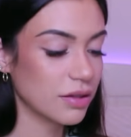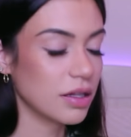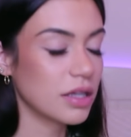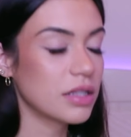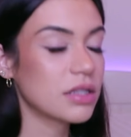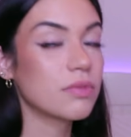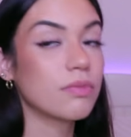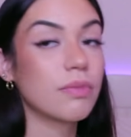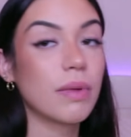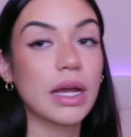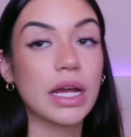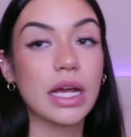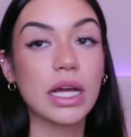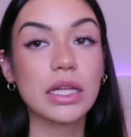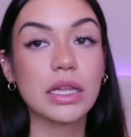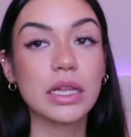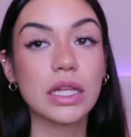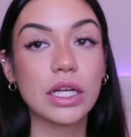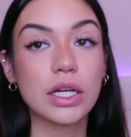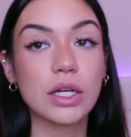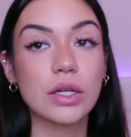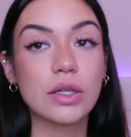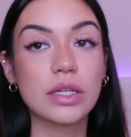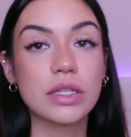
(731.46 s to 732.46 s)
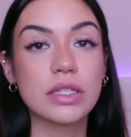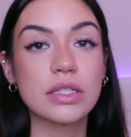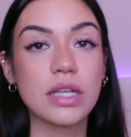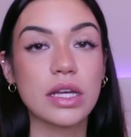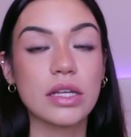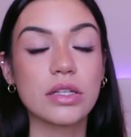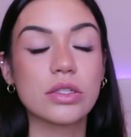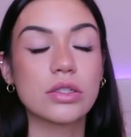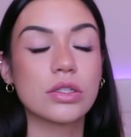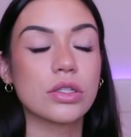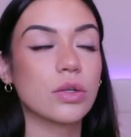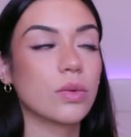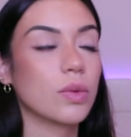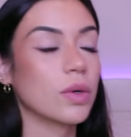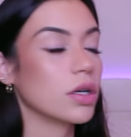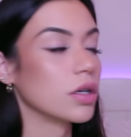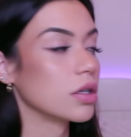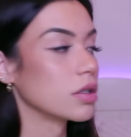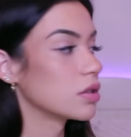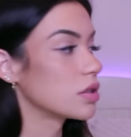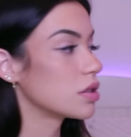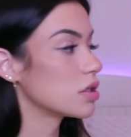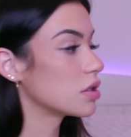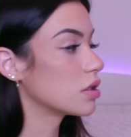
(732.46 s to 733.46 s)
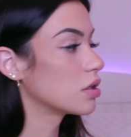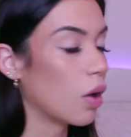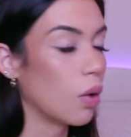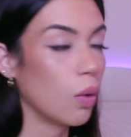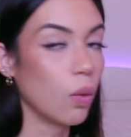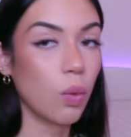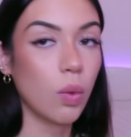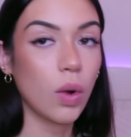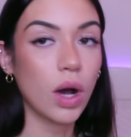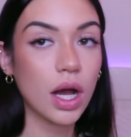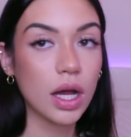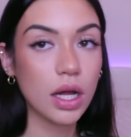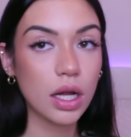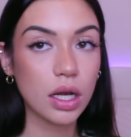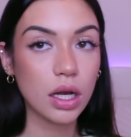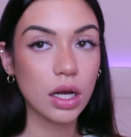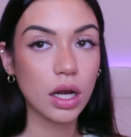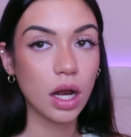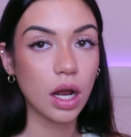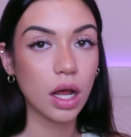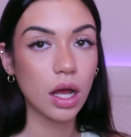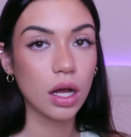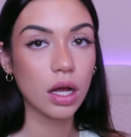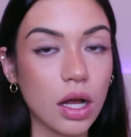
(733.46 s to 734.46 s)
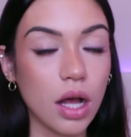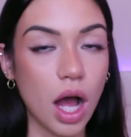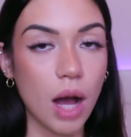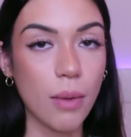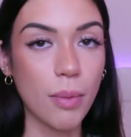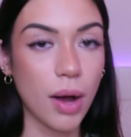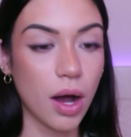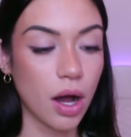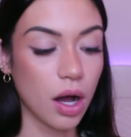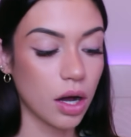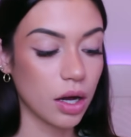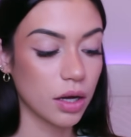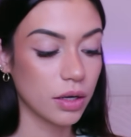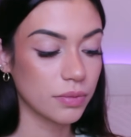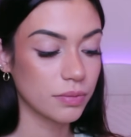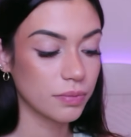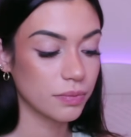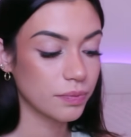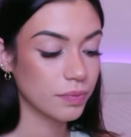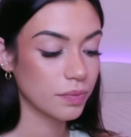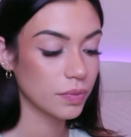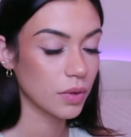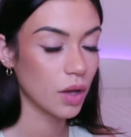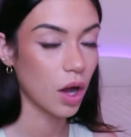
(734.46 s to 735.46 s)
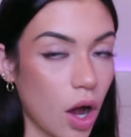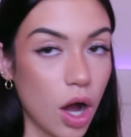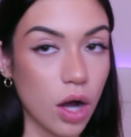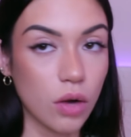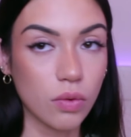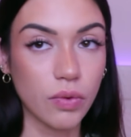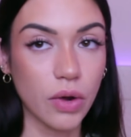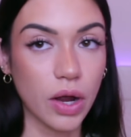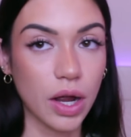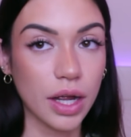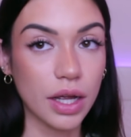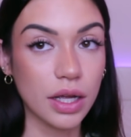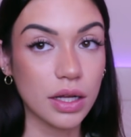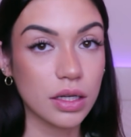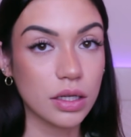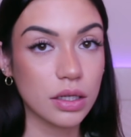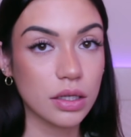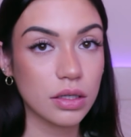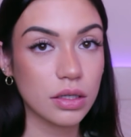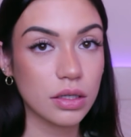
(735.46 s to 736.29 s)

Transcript: This man literally says two words. What? Come on. All right.